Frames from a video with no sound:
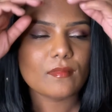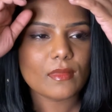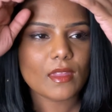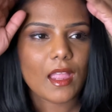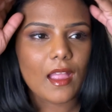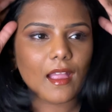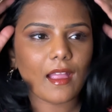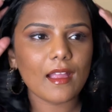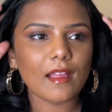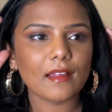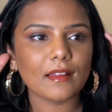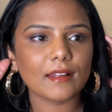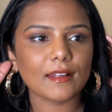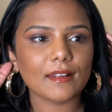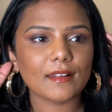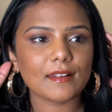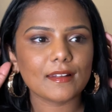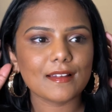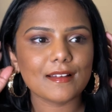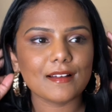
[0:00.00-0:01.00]

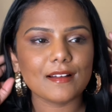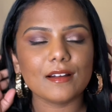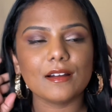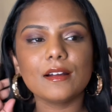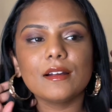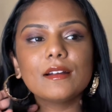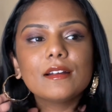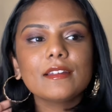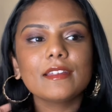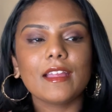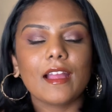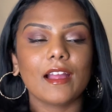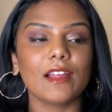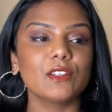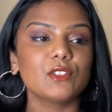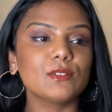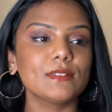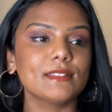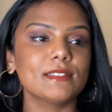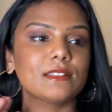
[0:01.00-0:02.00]
And yeah, I
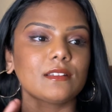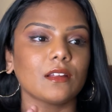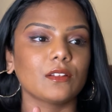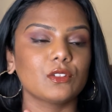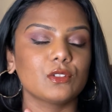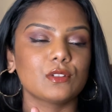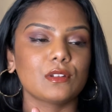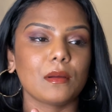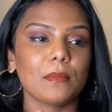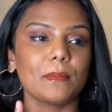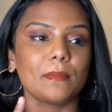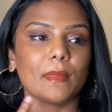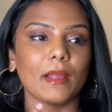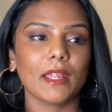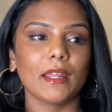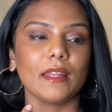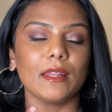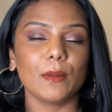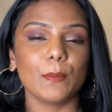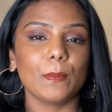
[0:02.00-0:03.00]
just touched up my
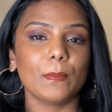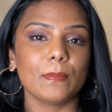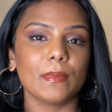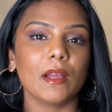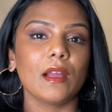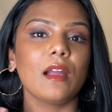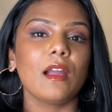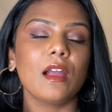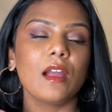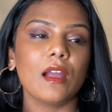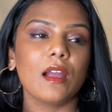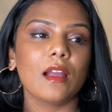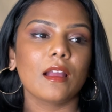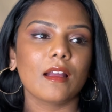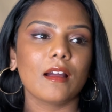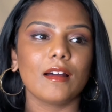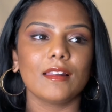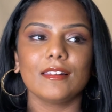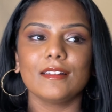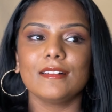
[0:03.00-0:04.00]
lip
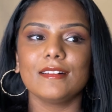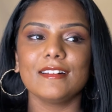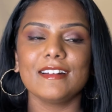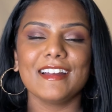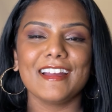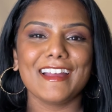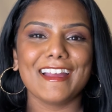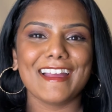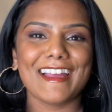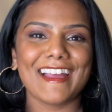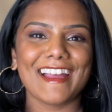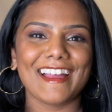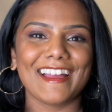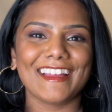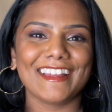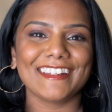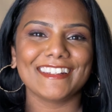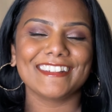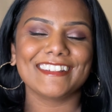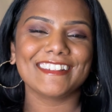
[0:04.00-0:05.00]
color,
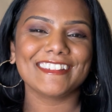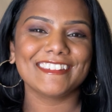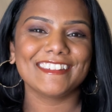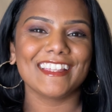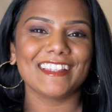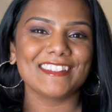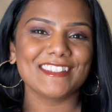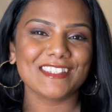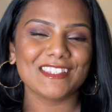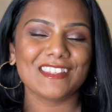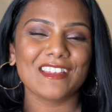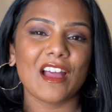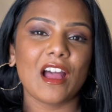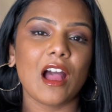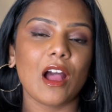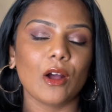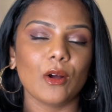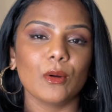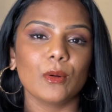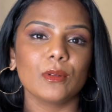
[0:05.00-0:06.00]
and that's
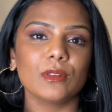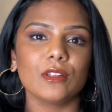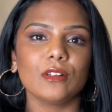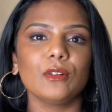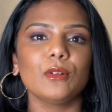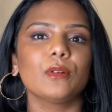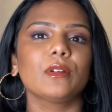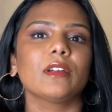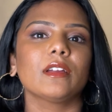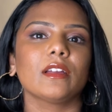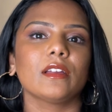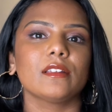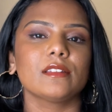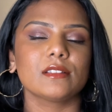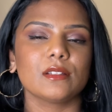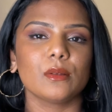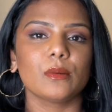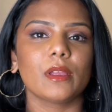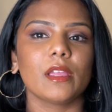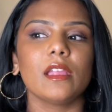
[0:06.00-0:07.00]
how the look is
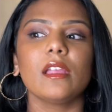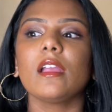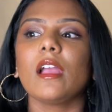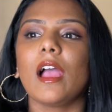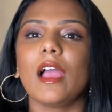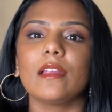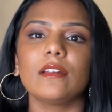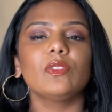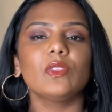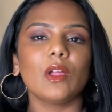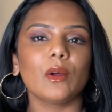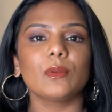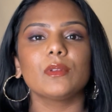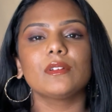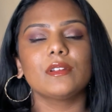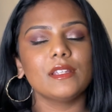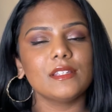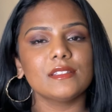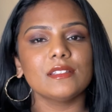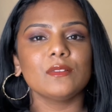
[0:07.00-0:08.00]
looking. Now the
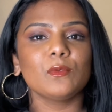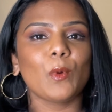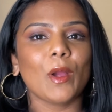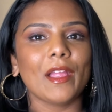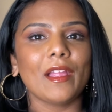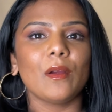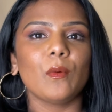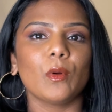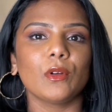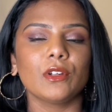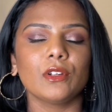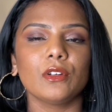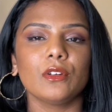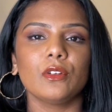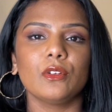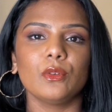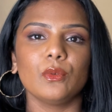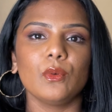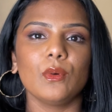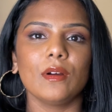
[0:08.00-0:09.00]
reason why I wanted to
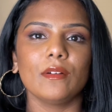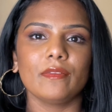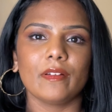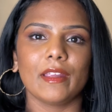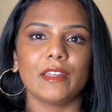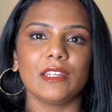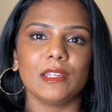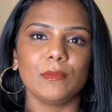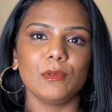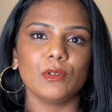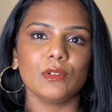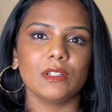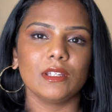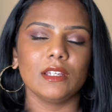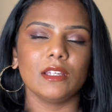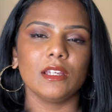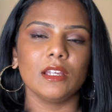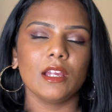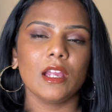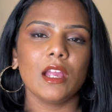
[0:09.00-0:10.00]
do a Fenty Beauty